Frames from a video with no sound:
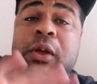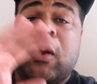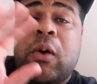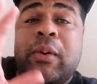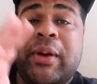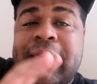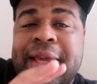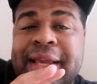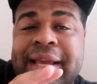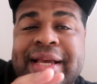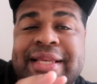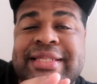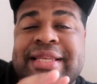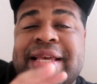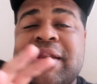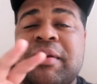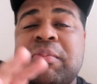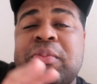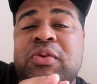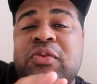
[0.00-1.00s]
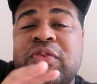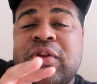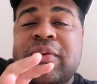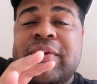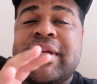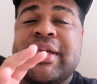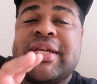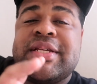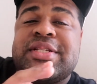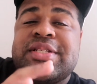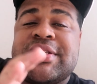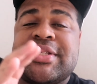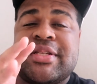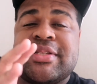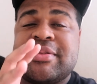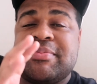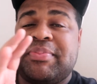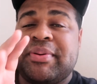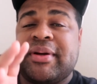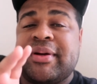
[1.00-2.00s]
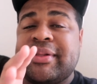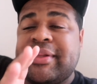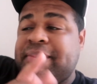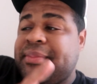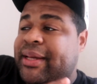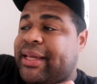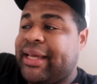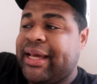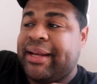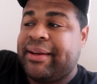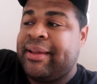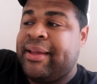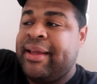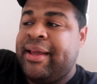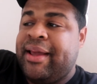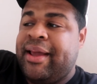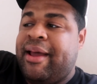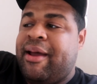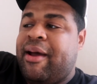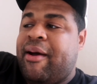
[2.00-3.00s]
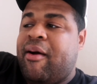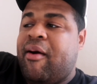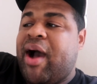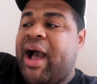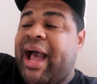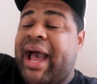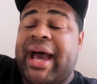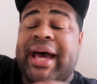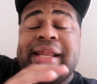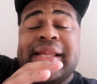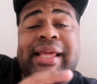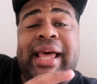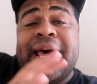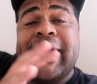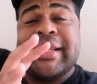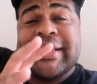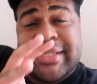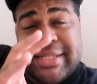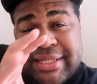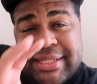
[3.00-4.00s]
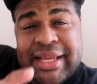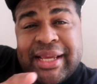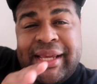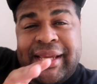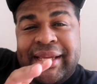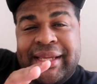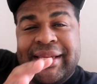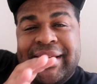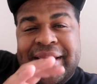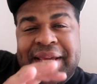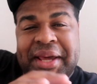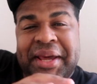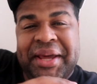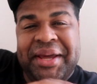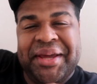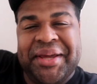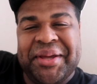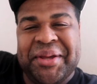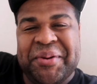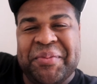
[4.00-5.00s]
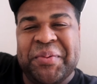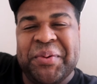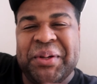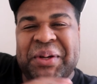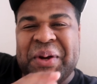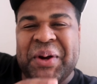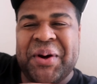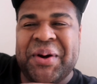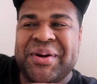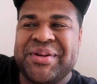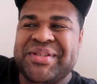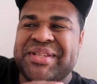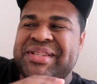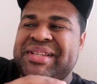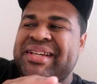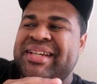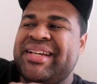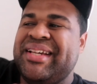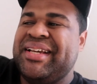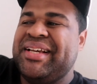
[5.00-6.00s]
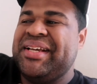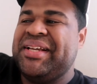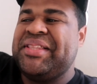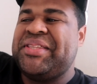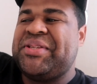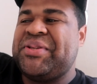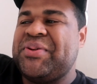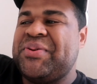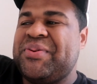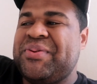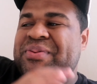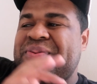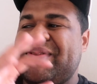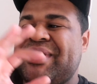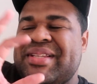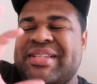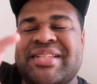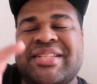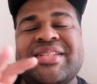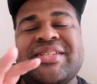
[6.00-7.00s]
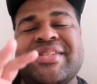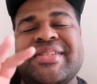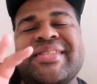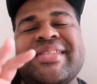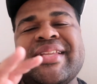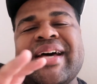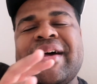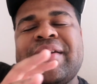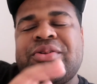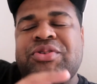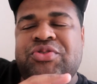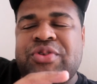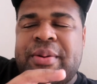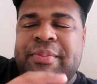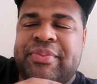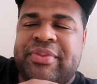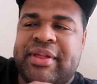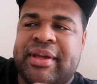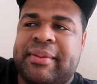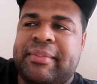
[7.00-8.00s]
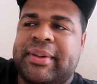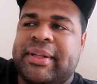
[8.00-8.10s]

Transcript: Okay guys, I had to move locations because apparently my cat had a say in regards to this Donald Trump thing.